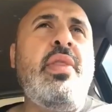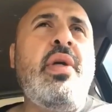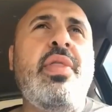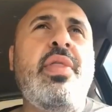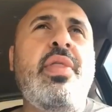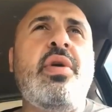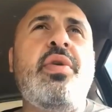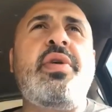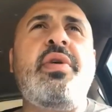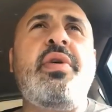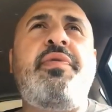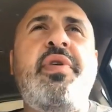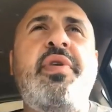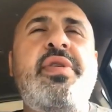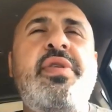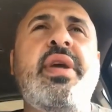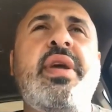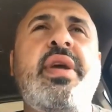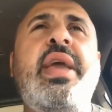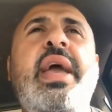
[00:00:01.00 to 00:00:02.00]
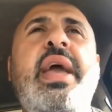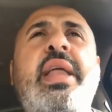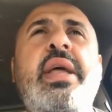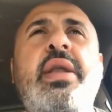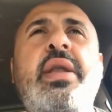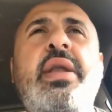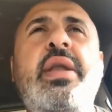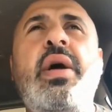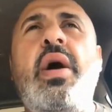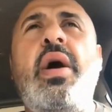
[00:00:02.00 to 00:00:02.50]
sophisticated
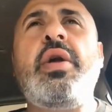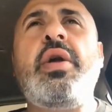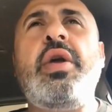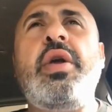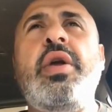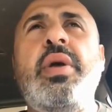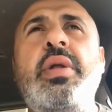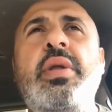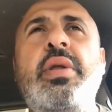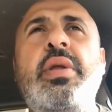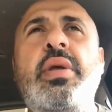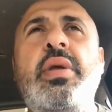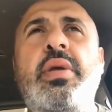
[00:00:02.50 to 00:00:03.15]
argument